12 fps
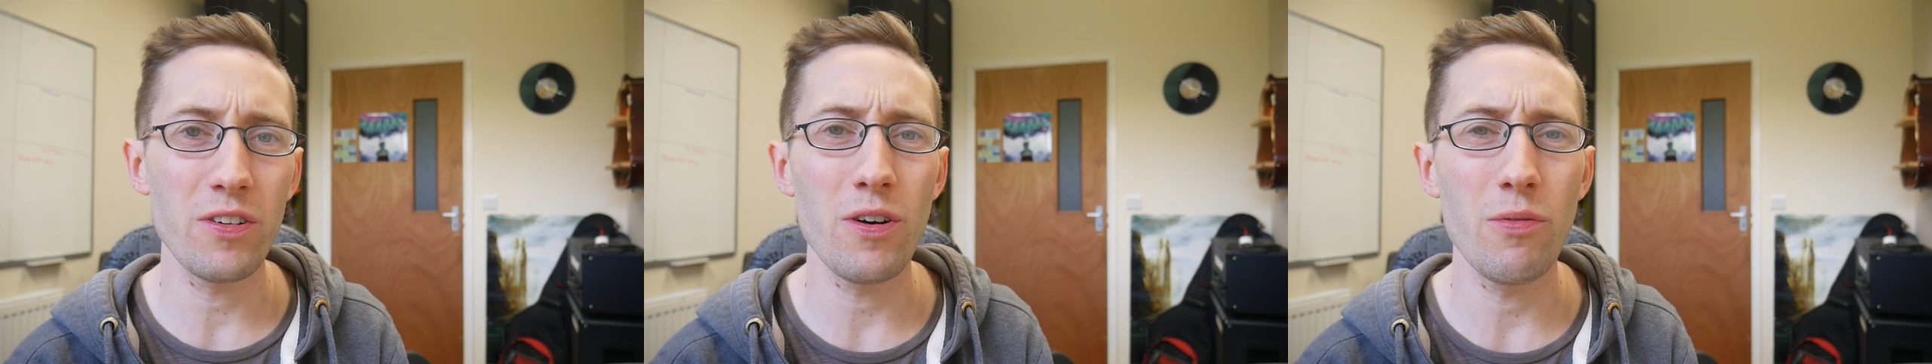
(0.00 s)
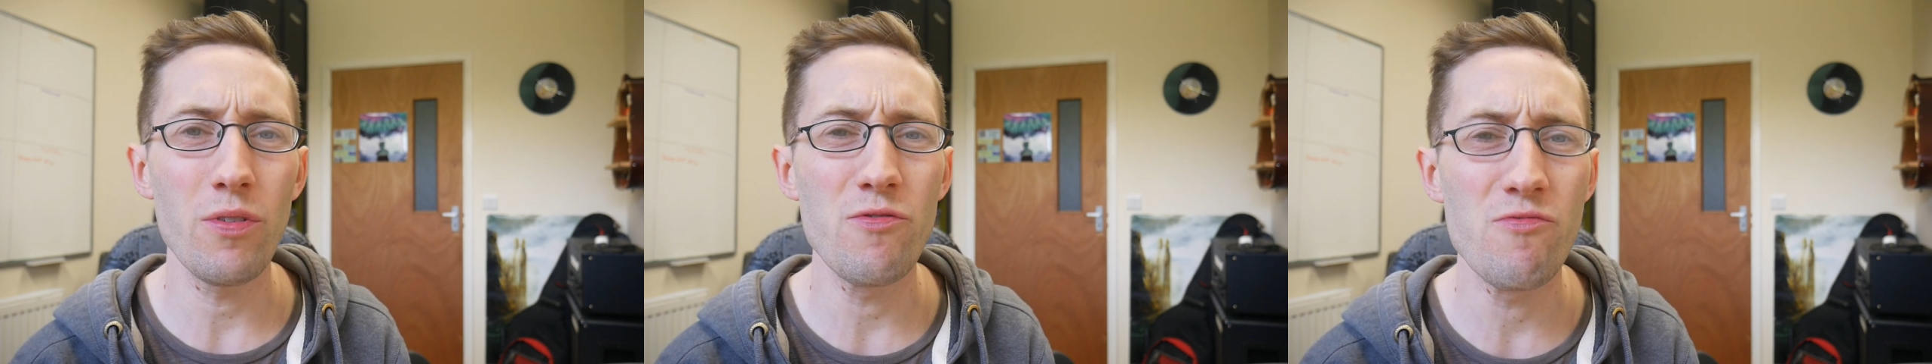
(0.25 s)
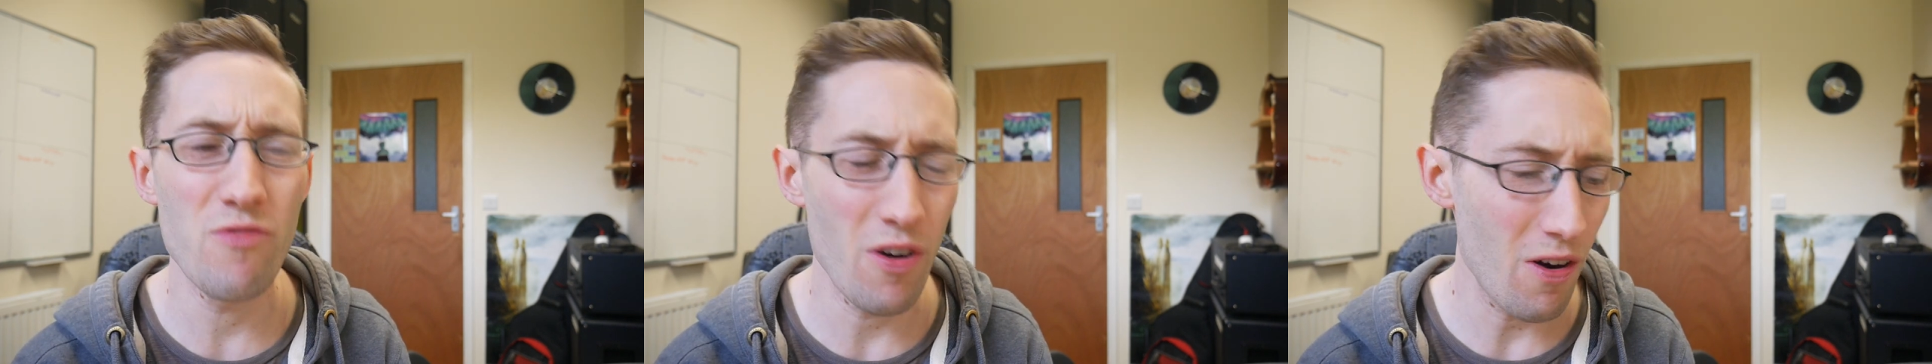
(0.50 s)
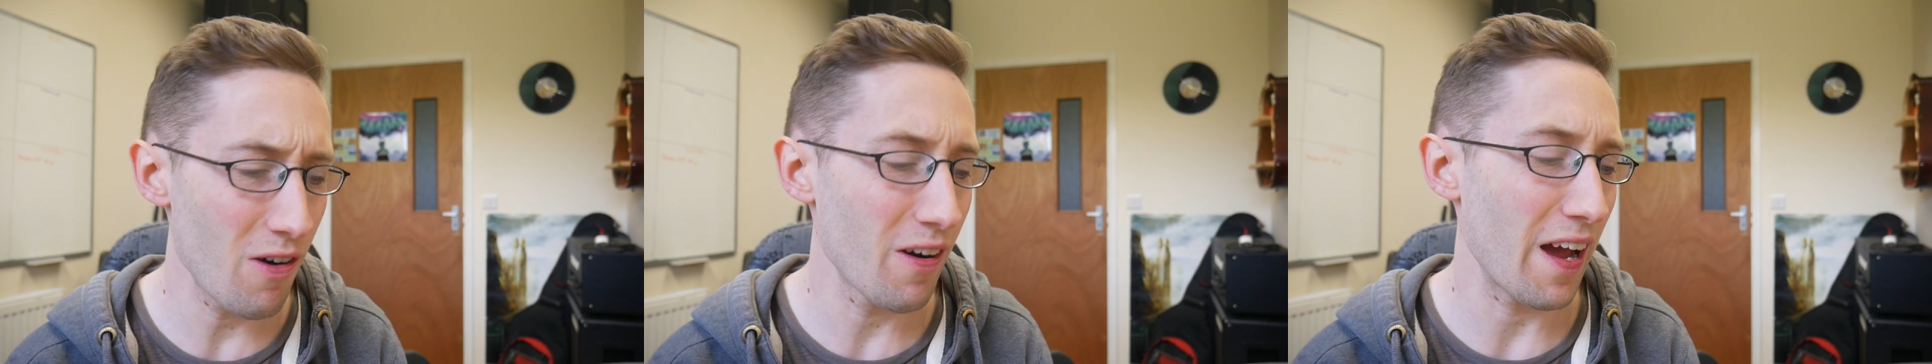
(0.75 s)
have got one
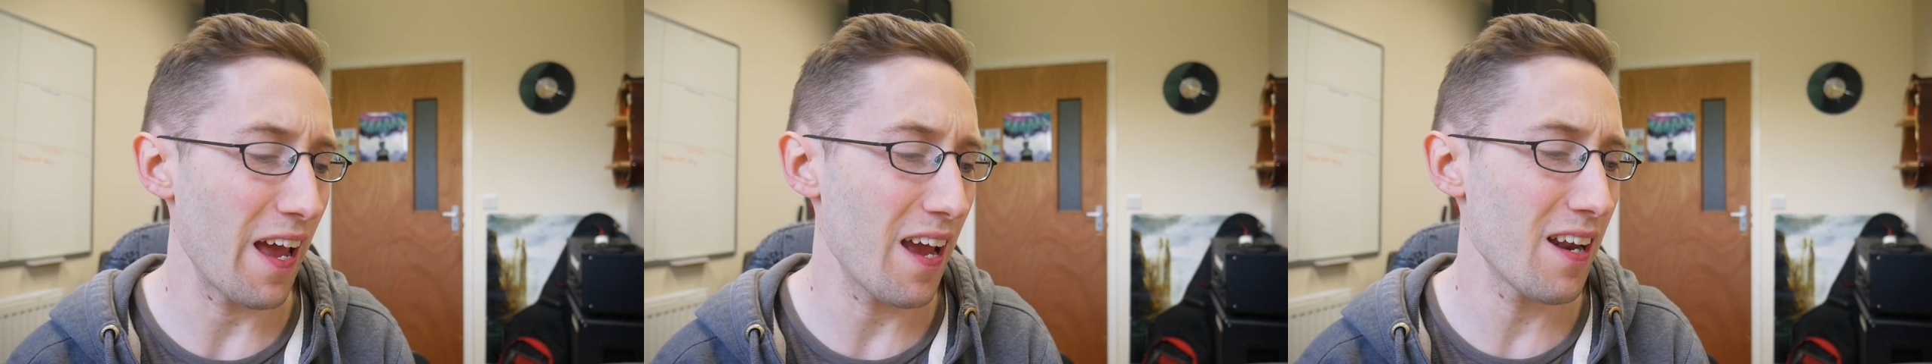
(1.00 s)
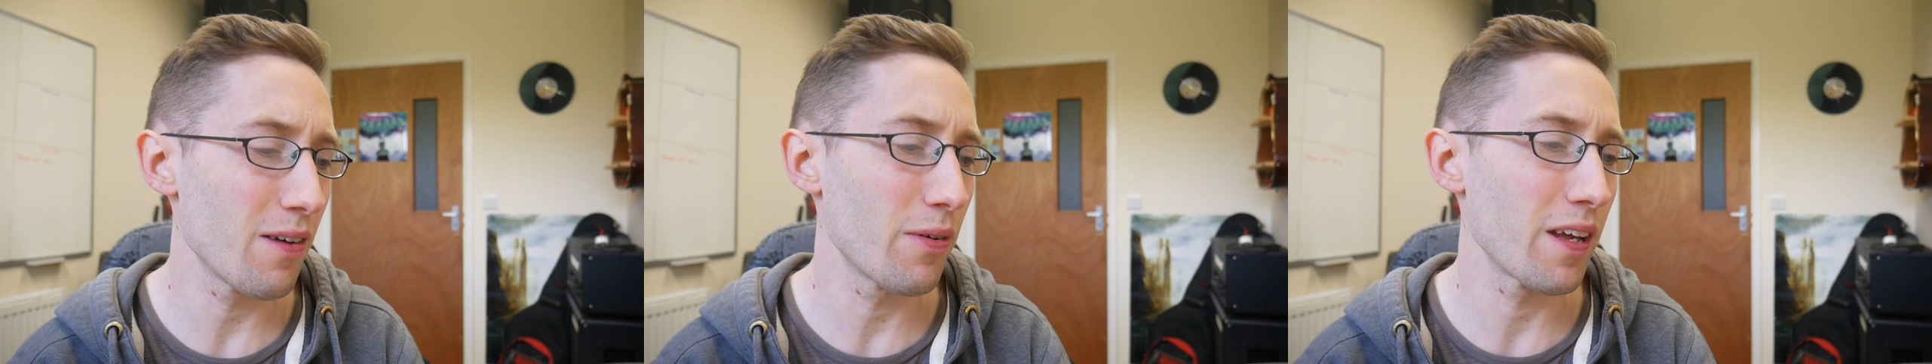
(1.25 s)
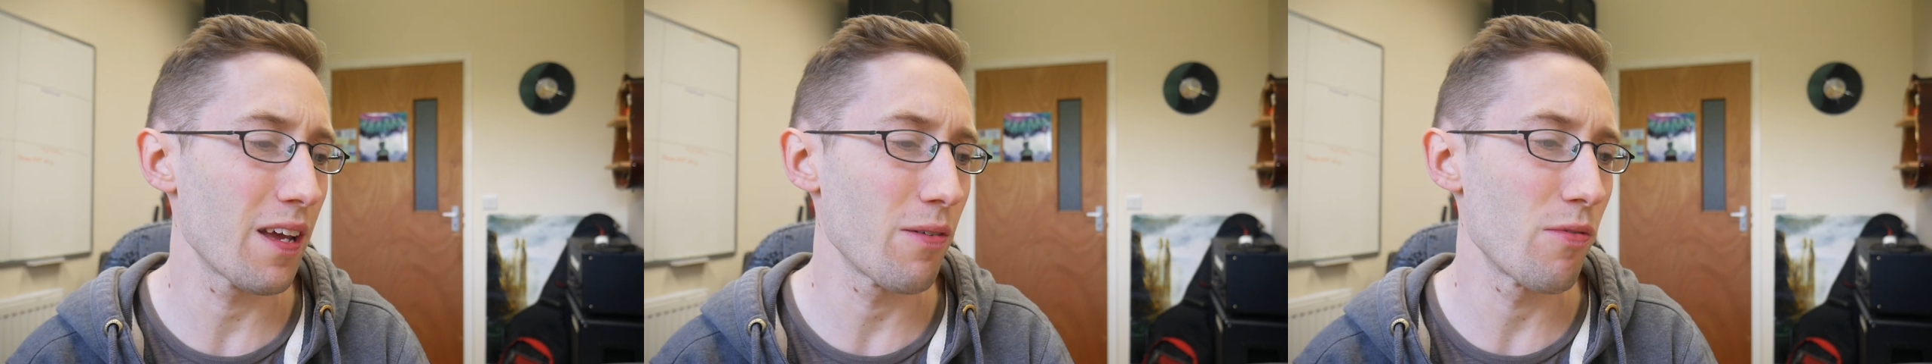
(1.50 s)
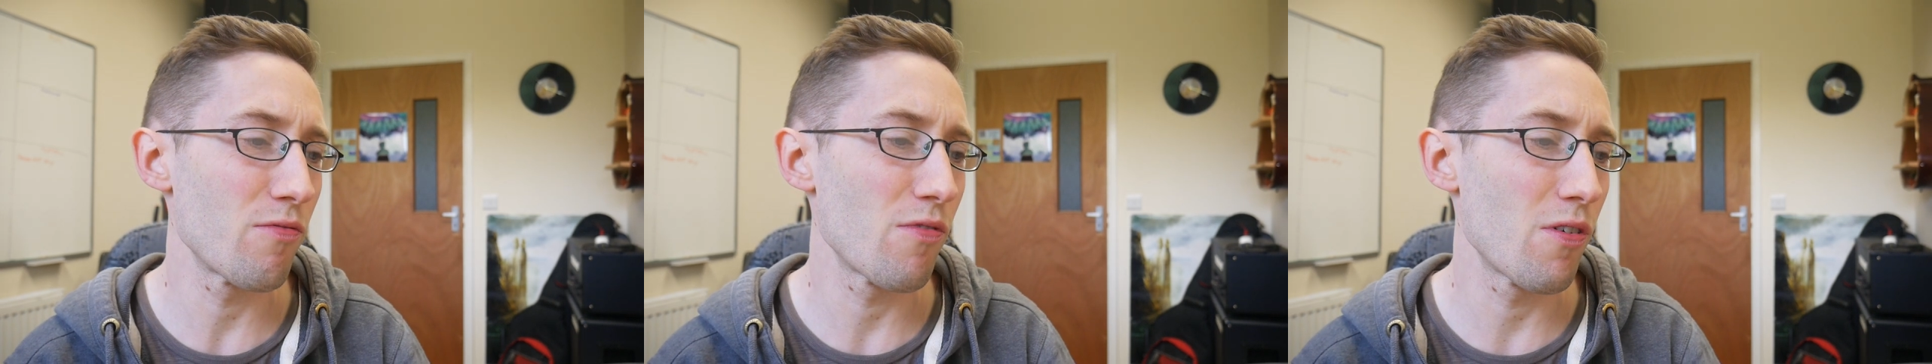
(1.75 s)
wrong. I hate it when I get
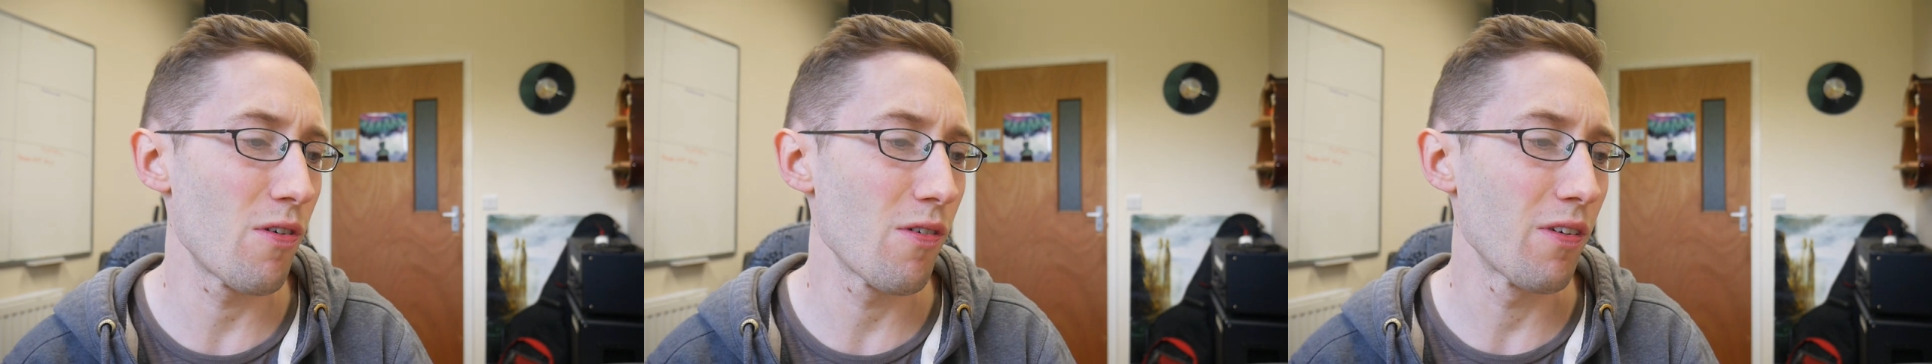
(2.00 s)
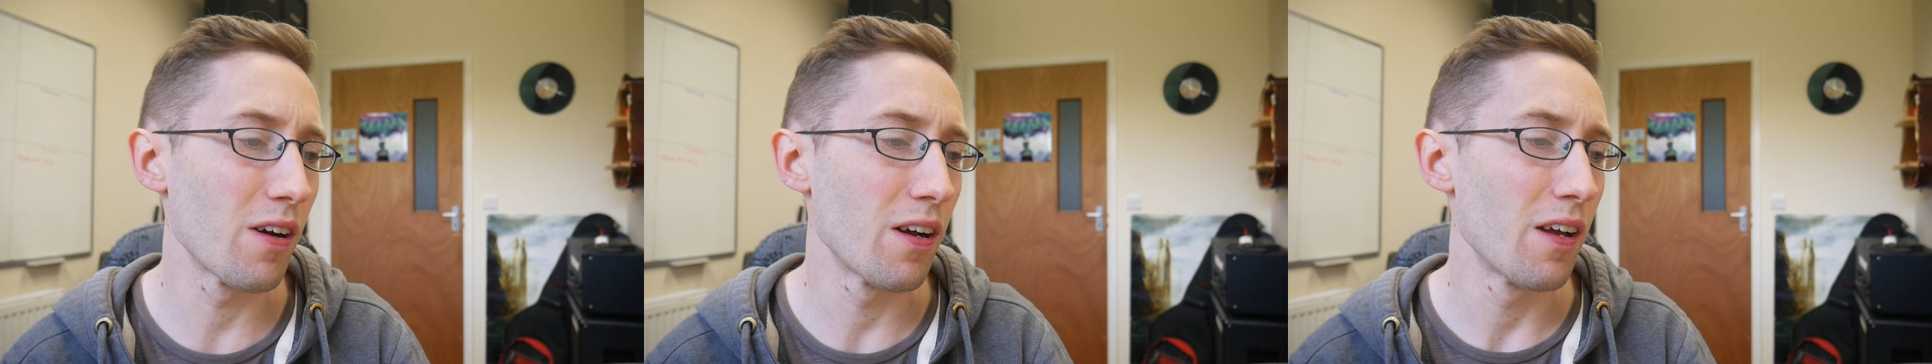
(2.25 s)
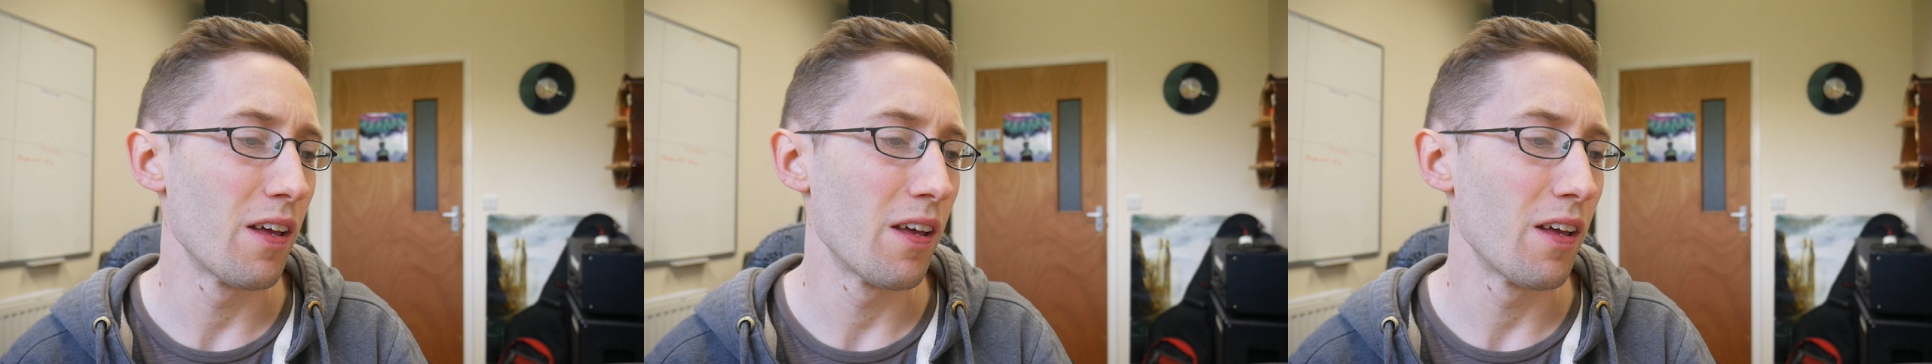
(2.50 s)
one wrong.